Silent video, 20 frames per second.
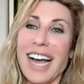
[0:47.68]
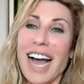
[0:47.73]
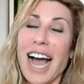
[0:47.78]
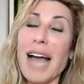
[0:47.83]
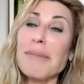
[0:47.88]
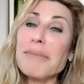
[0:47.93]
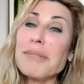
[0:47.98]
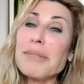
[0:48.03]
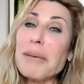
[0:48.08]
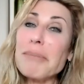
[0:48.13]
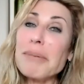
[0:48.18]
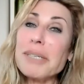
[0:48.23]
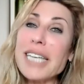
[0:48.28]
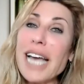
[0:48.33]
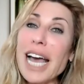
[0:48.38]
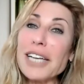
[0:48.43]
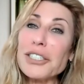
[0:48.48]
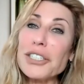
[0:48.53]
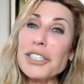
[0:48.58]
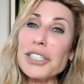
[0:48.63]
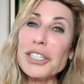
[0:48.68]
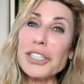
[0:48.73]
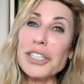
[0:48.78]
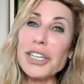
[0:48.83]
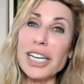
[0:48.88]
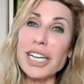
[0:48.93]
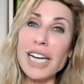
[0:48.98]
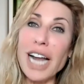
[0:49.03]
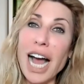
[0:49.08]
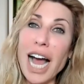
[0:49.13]
I'm Debbi Dachinger,
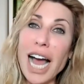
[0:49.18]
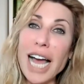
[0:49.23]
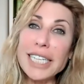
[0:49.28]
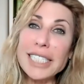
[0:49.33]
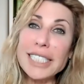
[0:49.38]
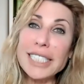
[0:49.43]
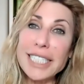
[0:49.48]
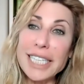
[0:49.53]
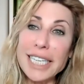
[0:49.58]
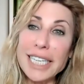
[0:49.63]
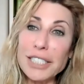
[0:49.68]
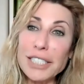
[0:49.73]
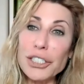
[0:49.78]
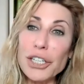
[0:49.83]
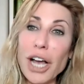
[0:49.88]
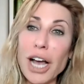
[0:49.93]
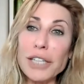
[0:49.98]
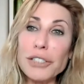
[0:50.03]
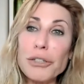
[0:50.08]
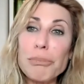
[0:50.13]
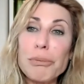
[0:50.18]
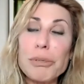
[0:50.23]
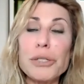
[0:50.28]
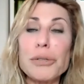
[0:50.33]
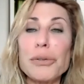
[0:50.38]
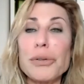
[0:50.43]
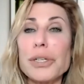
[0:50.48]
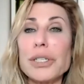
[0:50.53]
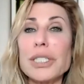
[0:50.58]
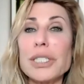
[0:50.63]
and I teach
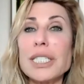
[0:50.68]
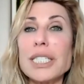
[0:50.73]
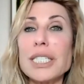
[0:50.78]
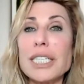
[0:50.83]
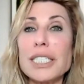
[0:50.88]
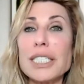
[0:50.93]
entrepreneurs,